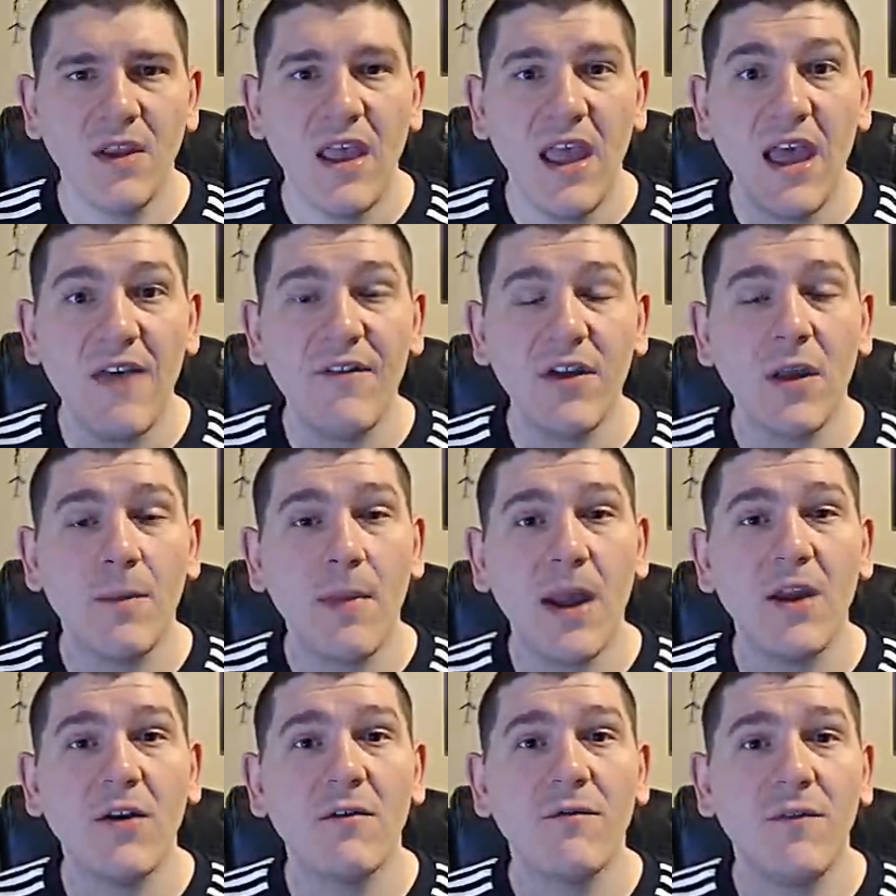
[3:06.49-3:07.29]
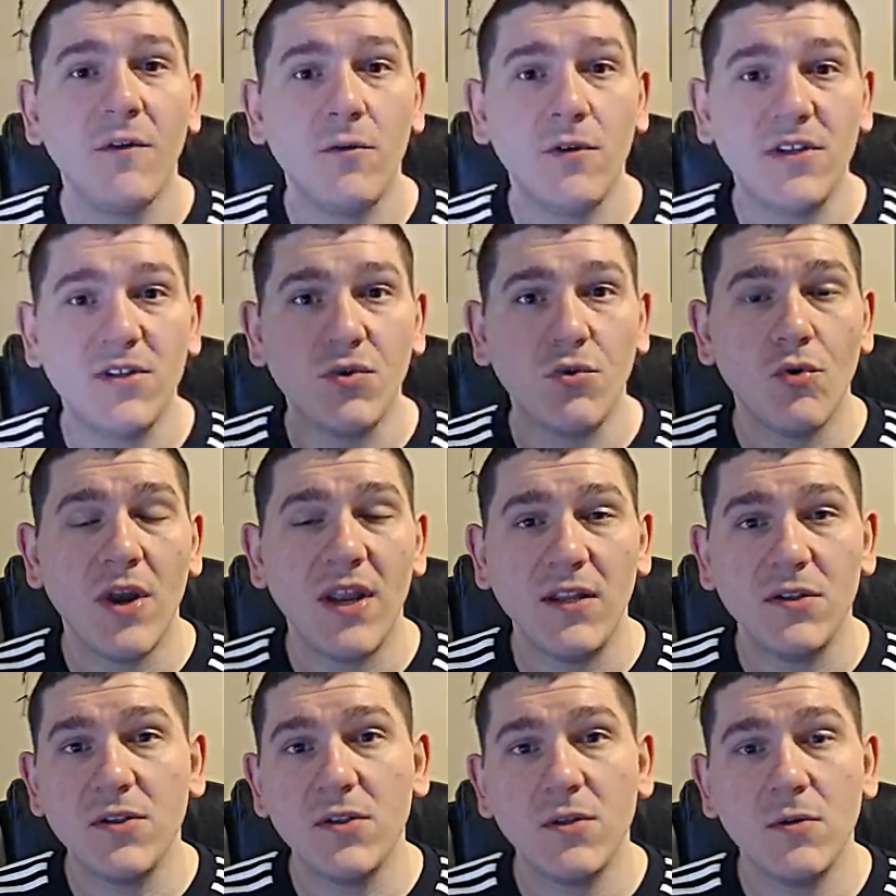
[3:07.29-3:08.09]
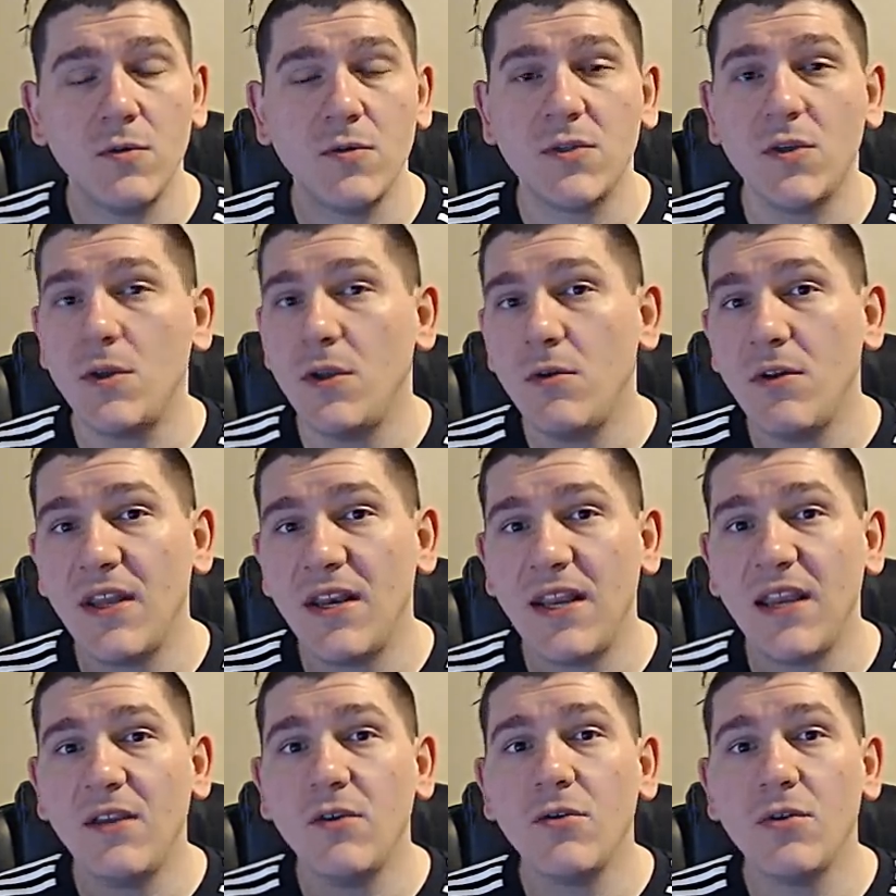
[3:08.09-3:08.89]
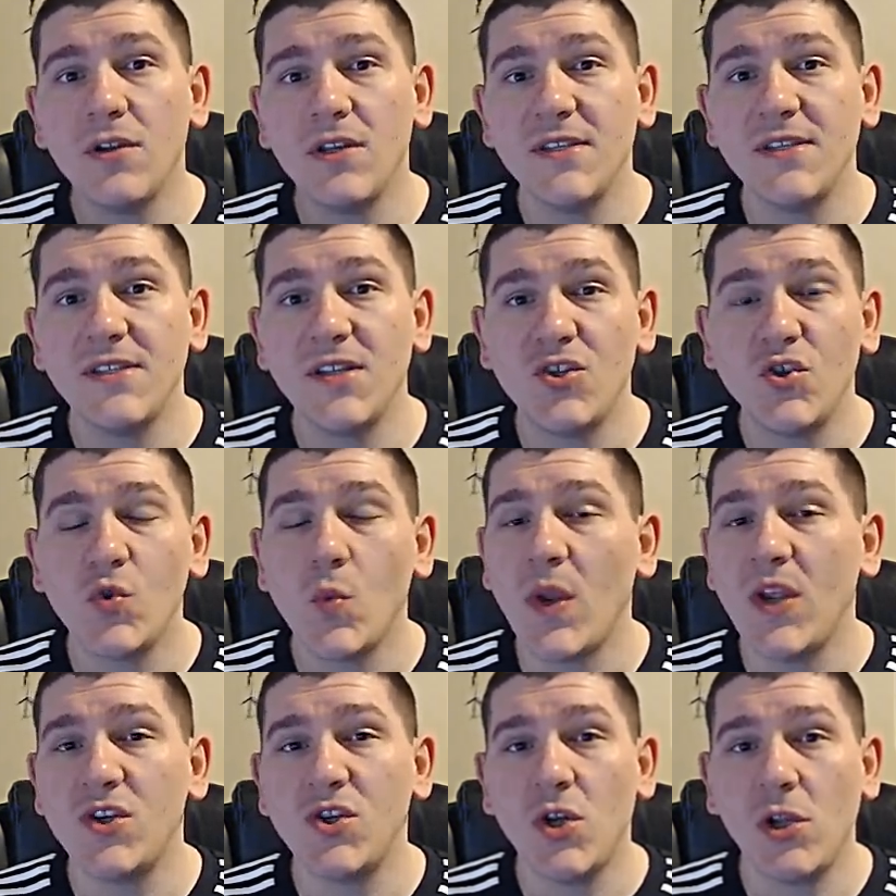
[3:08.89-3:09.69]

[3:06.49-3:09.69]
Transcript: Having a microphone is great too, so you can increase situational